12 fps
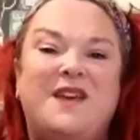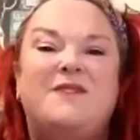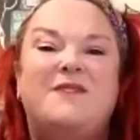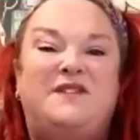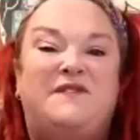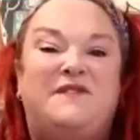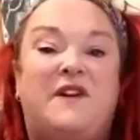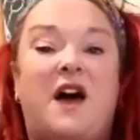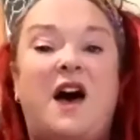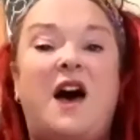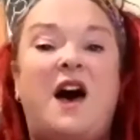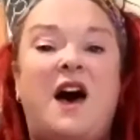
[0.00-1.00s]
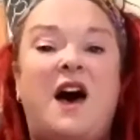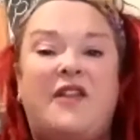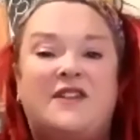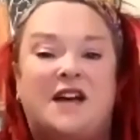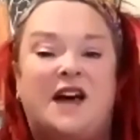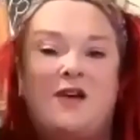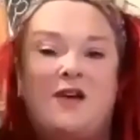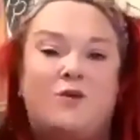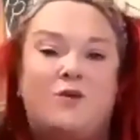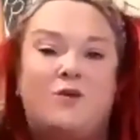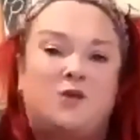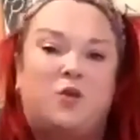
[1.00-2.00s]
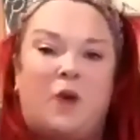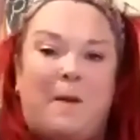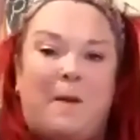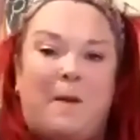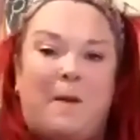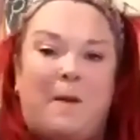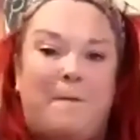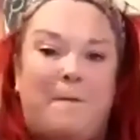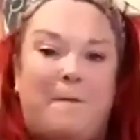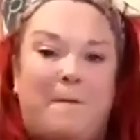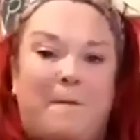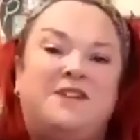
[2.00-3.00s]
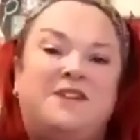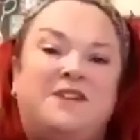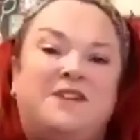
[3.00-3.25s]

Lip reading: But for a' that I would whop and crack,